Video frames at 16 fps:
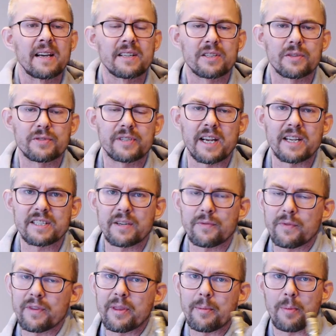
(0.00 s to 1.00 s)
So changing
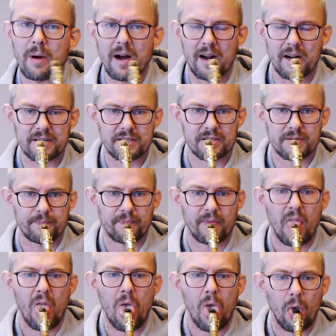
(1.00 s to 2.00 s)
with the bars,
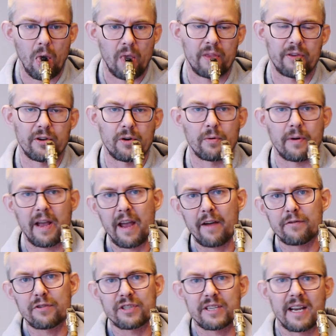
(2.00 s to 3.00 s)
so
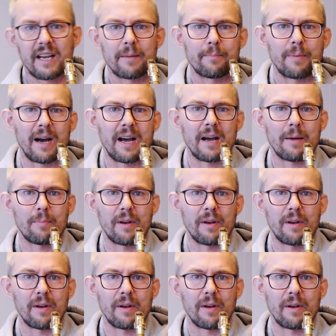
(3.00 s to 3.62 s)
every second bar I